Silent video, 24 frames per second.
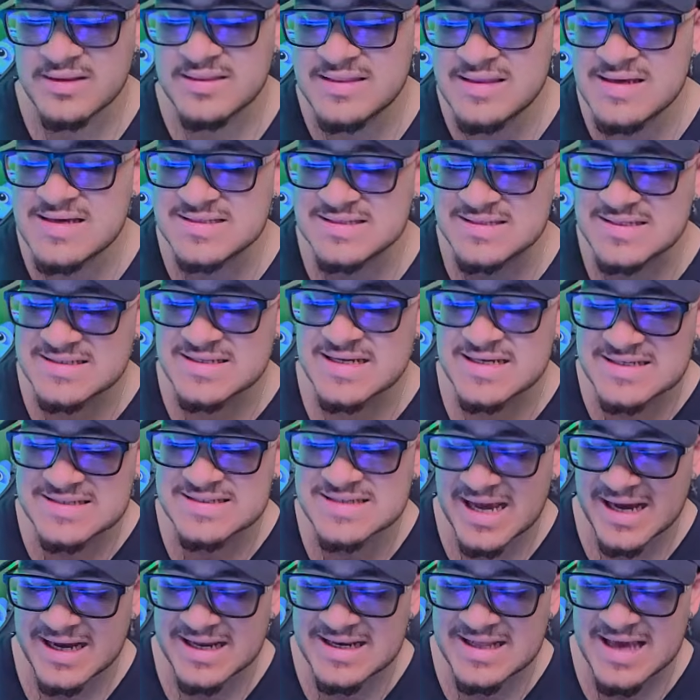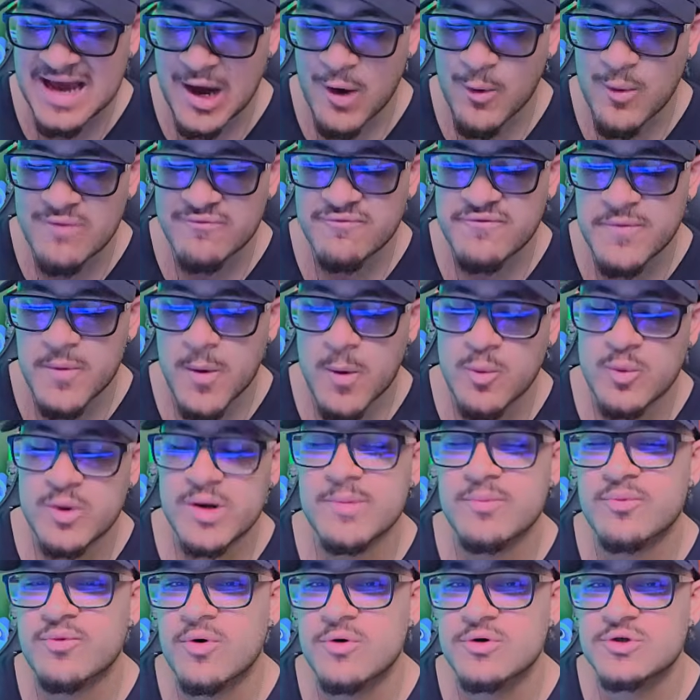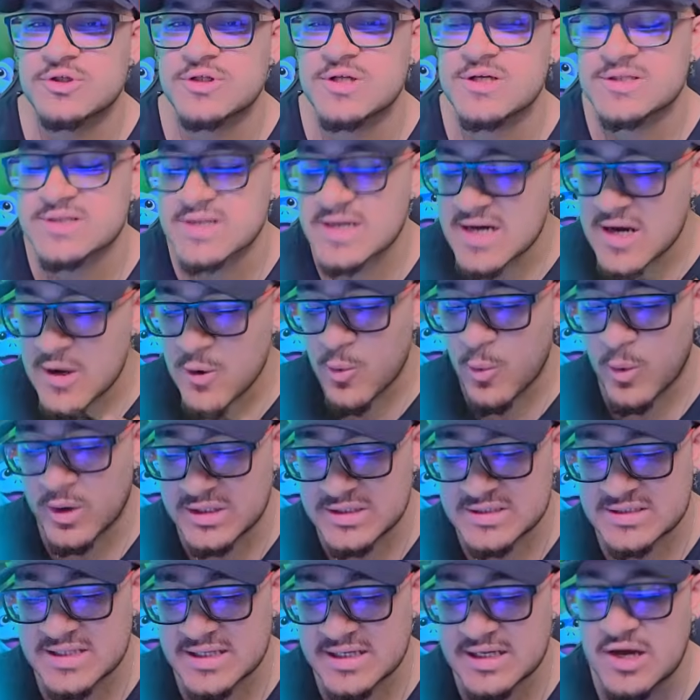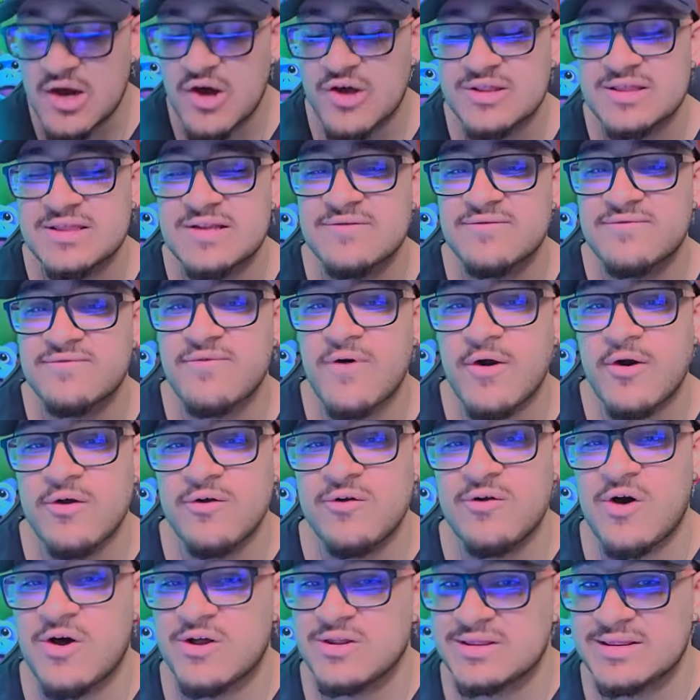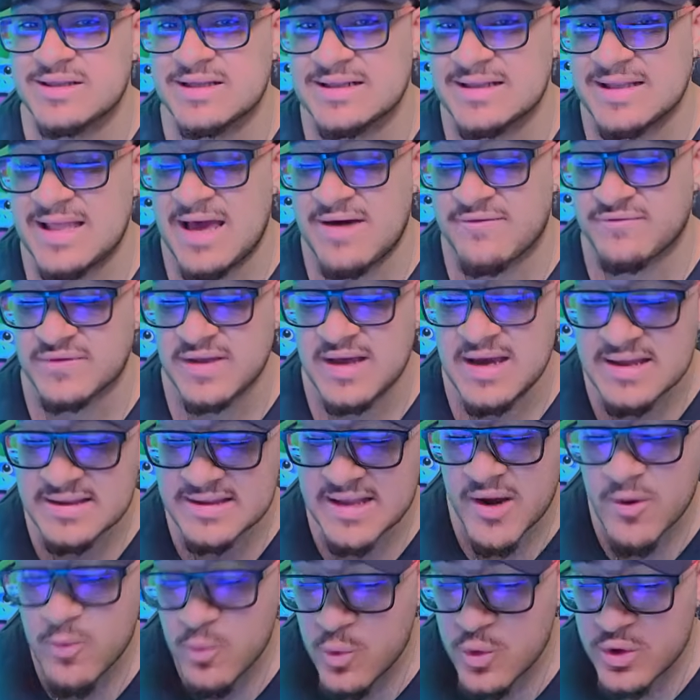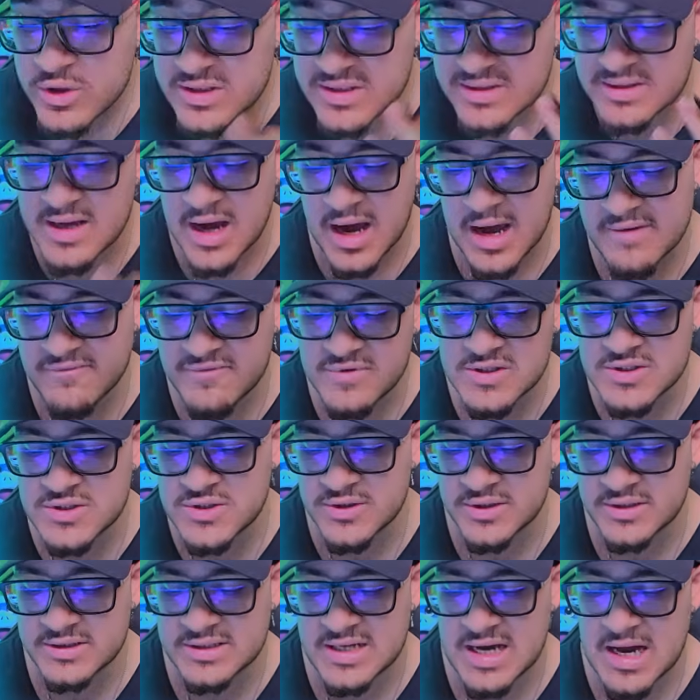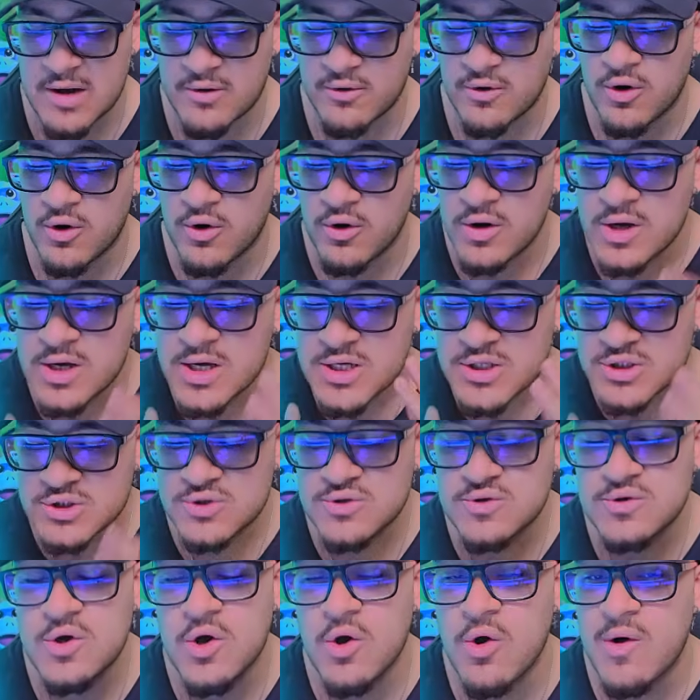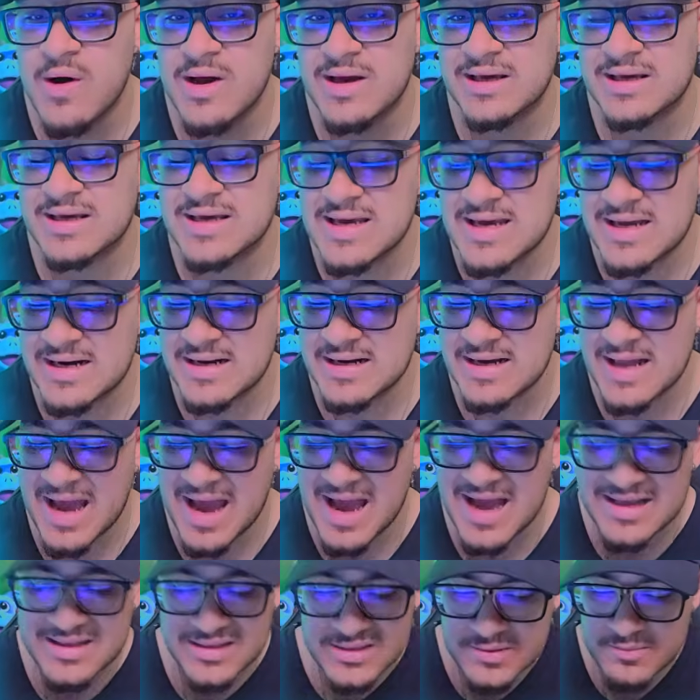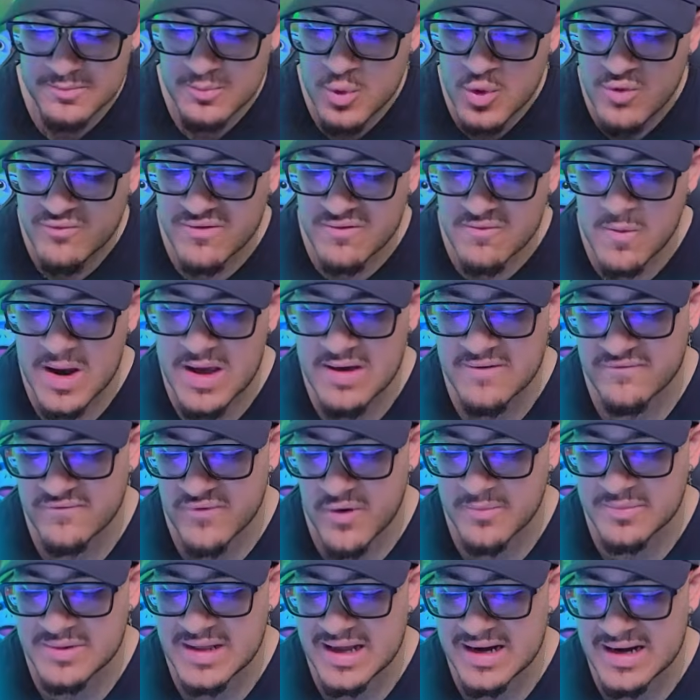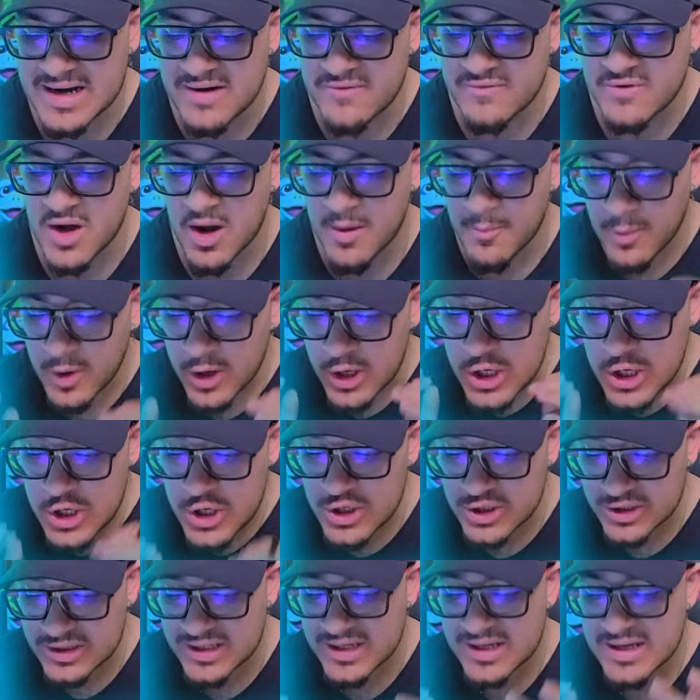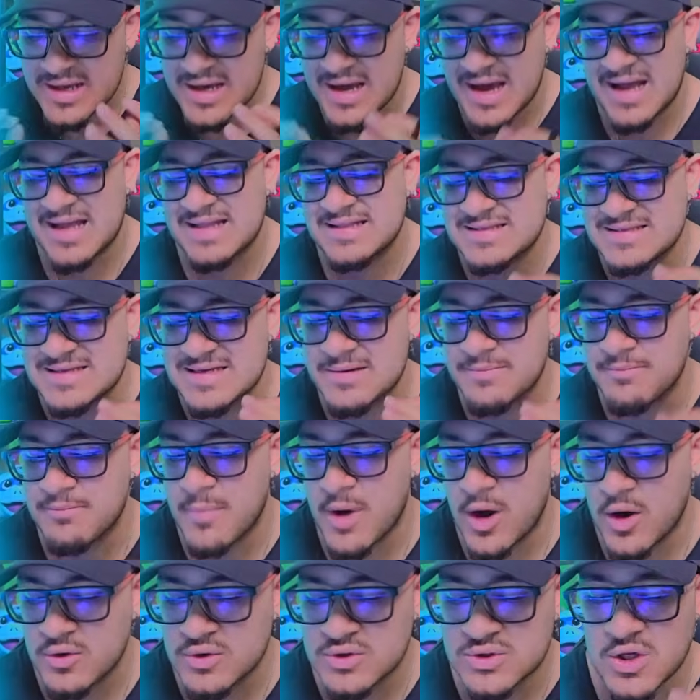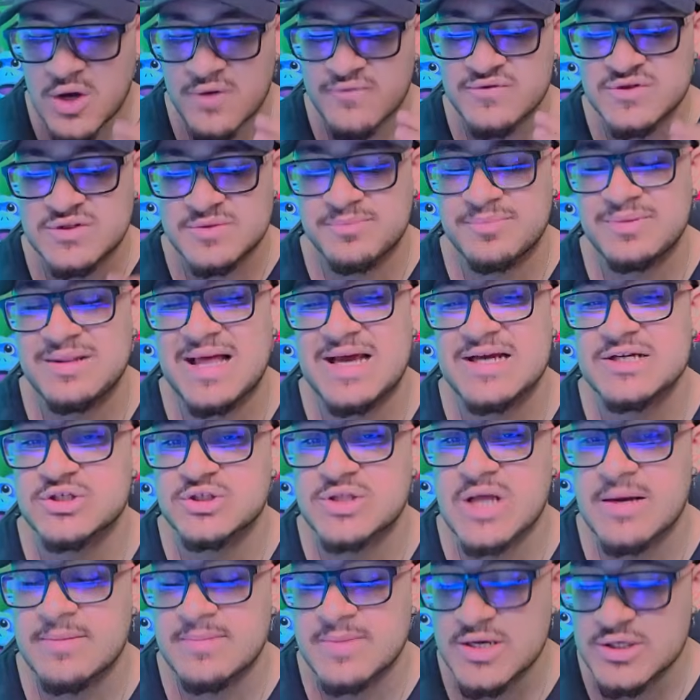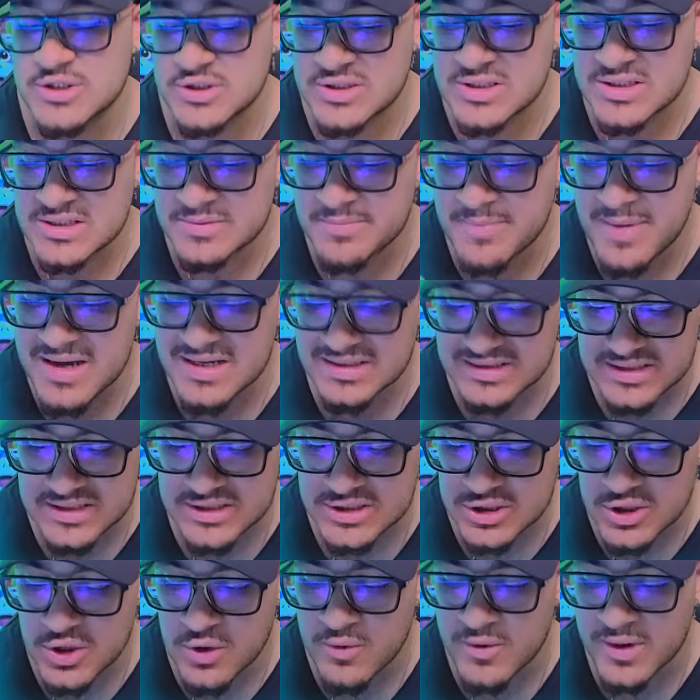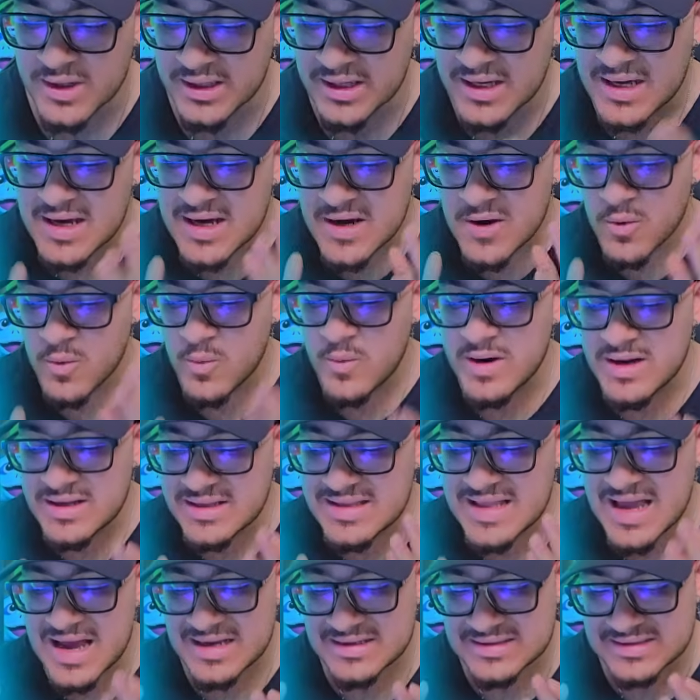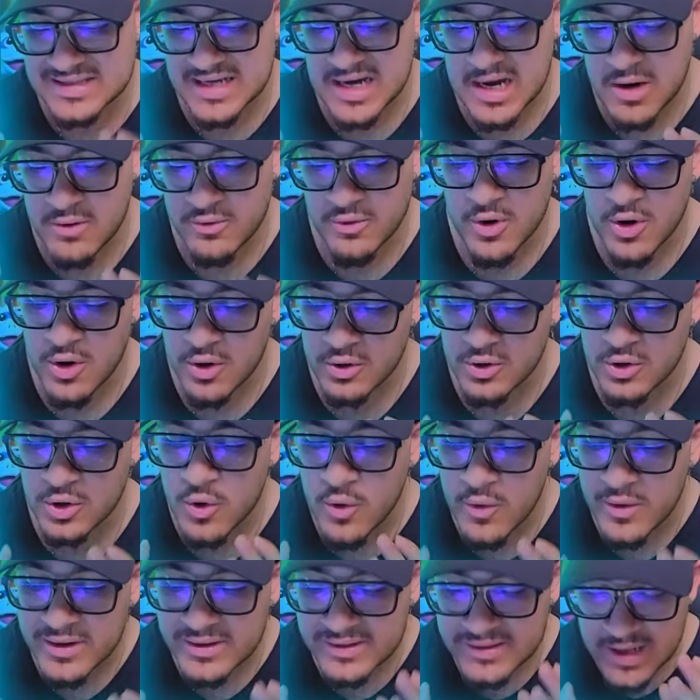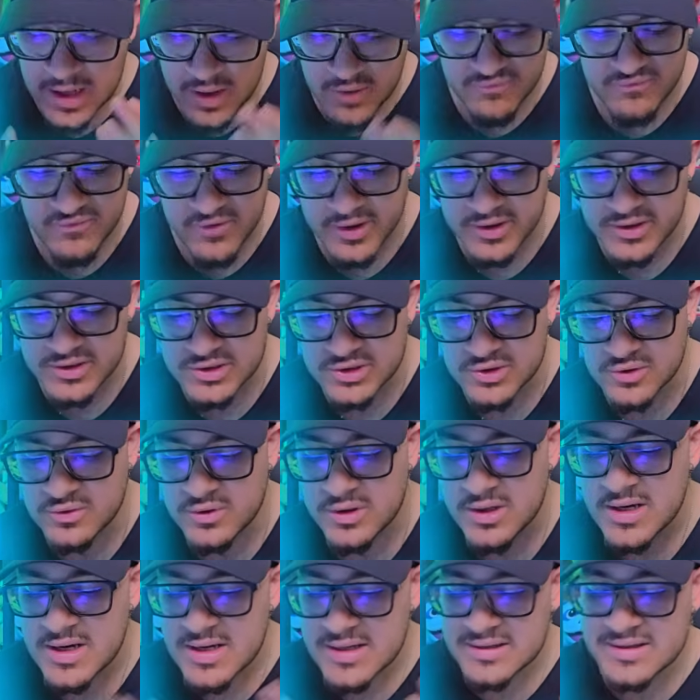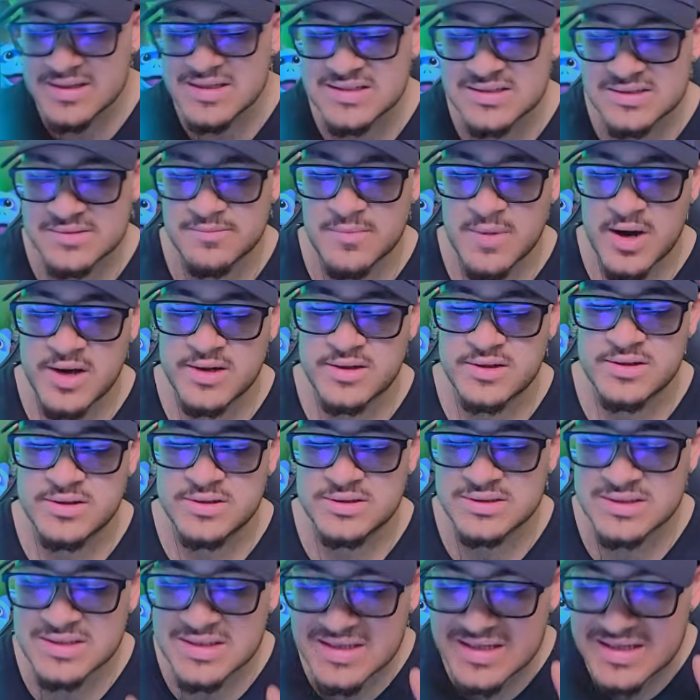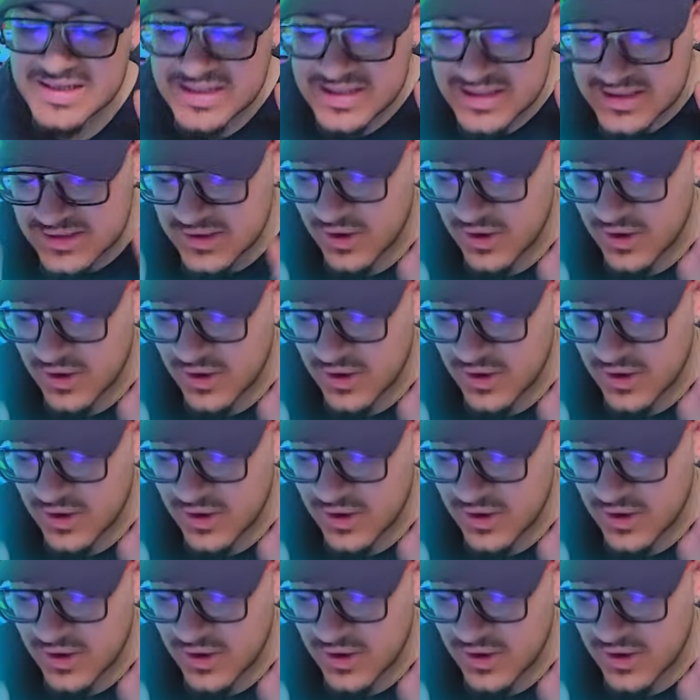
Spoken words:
This is exactly how everyone would approach this. Once they got the funnel on the left, they would dive into the town hall to go and get it and move away from that area. But look at the amount of splash damage this base is doing. With that town hall going down very soon, this miners is